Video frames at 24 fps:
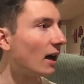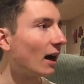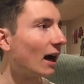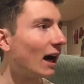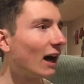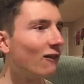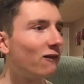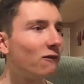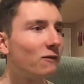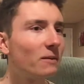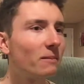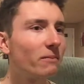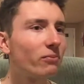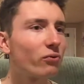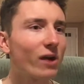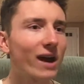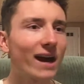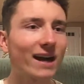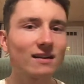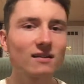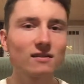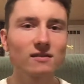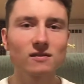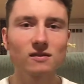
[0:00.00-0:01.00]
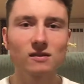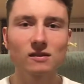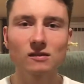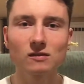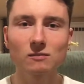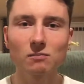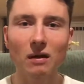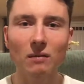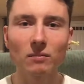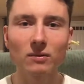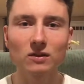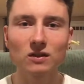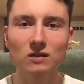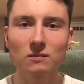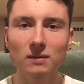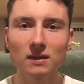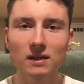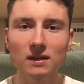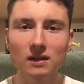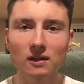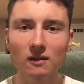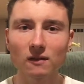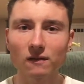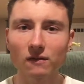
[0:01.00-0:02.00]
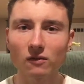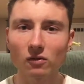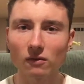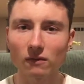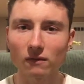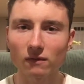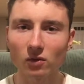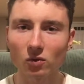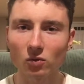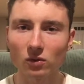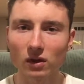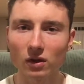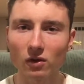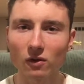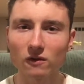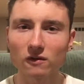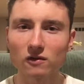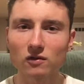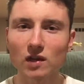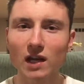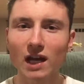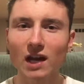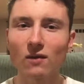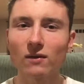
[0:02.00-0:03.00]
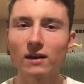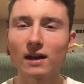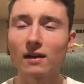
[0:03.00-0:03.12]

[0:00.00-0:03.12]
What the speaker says: I've been practicing public speaking for a few years now,